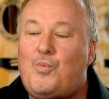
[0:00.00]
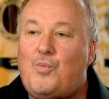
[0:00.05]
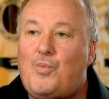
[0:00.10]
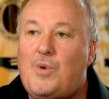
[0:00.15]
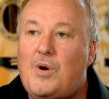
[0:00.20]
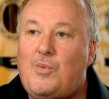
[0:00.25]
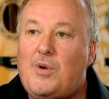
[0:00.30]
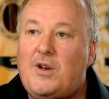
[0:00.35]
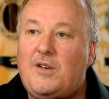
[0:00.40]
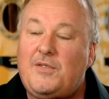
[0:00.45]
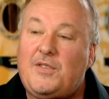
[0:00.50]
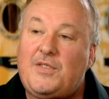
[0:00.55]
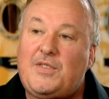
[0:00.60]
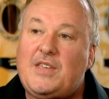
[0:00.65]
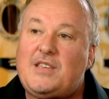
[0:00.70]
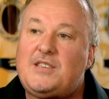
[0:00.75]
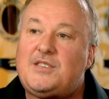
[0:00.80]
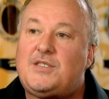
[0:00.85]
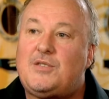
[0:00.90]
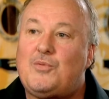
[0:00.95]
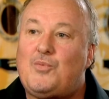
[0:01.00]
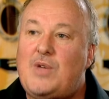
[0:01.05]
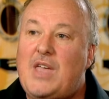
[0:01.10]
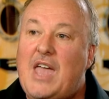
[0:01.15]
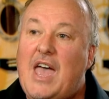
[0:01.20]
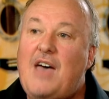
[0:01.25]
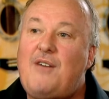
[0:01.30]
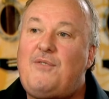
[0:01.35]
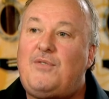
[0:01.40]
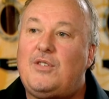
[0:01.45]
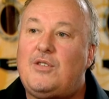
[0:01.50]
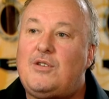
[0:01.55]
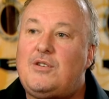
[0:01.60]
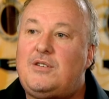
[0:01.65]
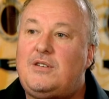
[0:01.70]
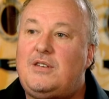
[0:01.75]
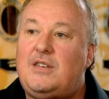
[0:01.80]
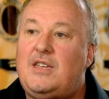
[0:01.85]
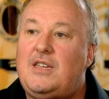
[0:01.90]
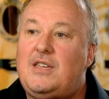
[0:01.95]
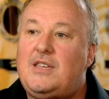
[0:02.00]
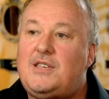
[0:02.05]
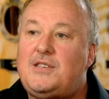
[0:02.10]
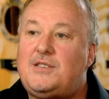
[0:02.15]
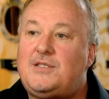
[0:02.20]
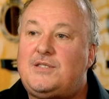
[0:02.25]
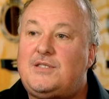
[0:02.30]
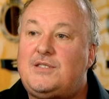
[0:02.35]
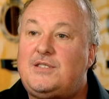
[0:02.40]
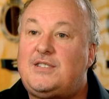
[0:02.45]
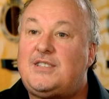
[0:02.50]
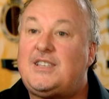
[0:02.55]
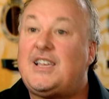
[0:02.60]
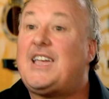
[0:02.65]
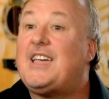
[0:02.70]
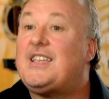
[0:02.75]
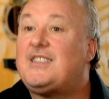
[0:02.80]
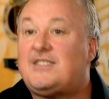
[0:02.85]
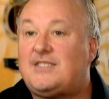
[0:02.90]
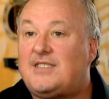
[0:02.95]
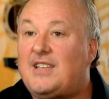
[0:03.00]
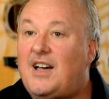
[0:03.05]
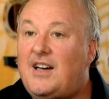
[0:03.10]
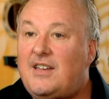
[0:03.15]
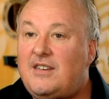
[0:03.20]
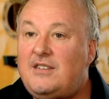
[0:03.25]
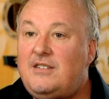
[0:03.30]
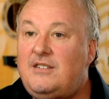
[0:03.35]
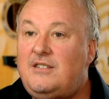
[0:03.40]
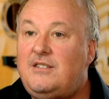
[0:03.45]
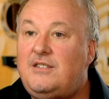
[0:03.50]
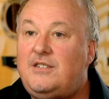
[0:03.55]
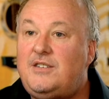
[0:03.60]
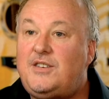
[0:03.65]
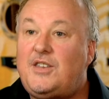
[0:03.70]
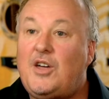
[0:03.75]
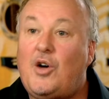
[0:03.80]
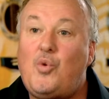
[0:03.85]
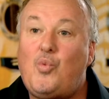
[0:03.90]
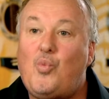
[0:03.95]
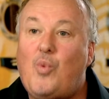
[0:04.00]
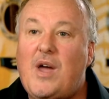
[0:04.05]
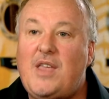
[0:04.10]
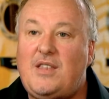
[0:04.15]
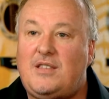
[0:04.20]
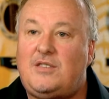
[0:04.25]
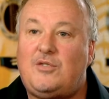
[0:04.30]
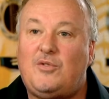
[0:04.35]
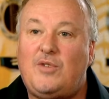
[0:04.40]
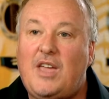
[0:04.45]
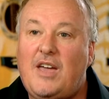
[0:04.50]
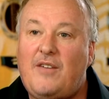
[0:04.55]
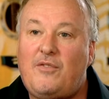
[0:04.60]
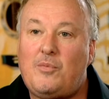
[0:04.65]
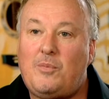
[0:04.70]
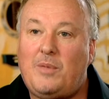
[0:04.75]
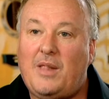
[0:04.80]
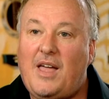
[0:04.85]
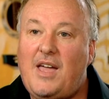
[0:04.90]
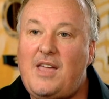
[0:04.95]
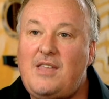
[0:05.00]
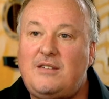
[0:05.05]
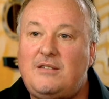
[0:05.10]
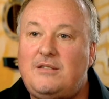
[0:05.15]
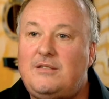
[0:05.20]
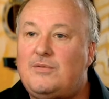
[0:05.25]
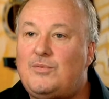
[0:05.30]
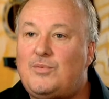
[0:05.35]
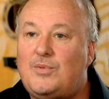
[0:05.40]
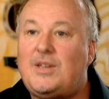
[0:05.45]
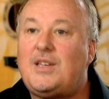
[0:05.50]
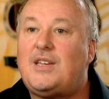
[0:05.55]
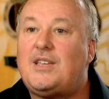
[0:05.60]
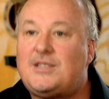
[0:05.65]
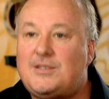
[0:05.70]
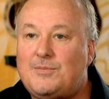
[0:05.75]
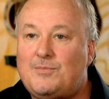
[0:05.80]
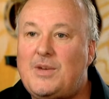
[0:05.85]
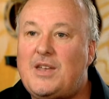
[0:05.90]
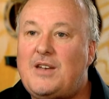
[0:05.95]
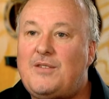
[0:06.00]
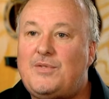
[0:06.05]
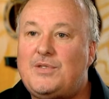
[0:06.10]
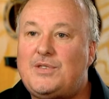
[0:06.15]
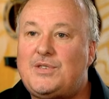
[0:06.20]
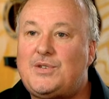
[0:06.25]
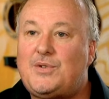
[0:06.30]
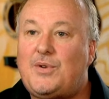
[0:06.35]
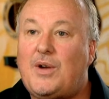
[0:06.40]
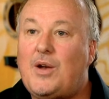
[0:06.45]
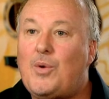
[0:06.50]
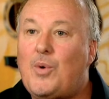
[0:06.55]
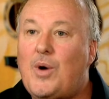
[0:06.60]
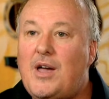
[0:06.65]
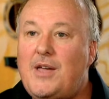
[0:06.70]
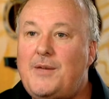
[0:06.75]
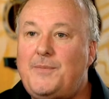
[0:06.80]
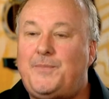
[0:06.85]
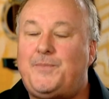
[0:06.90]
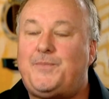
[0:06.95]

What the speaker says: Well, one of the things that we have learned is to get started. Don't wait until you have a plan. We can get some benefits straight away.